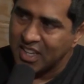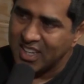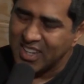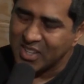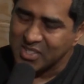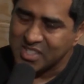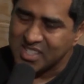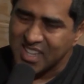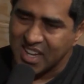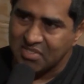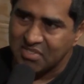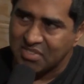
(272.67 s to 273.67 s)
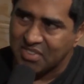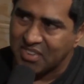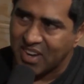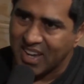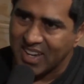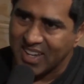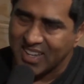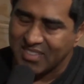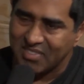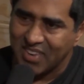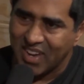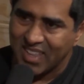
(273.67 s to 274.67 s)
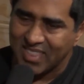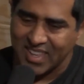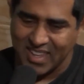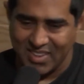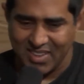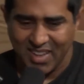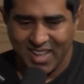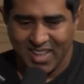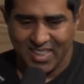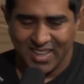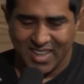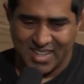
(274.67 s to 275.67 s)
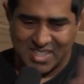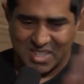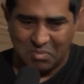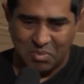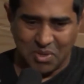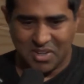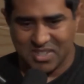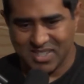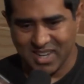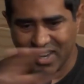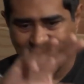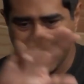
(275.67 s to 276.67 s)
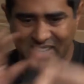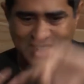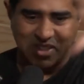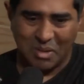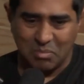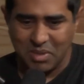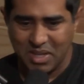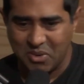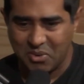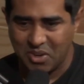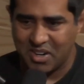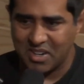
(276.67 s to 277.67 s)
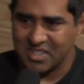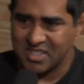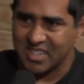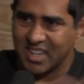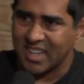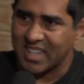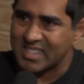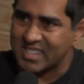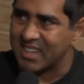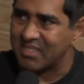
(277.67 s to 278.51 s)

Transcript: He knows stuff, right? He can find things. You look at his computer, it's like all that jumbly words and all that stuff.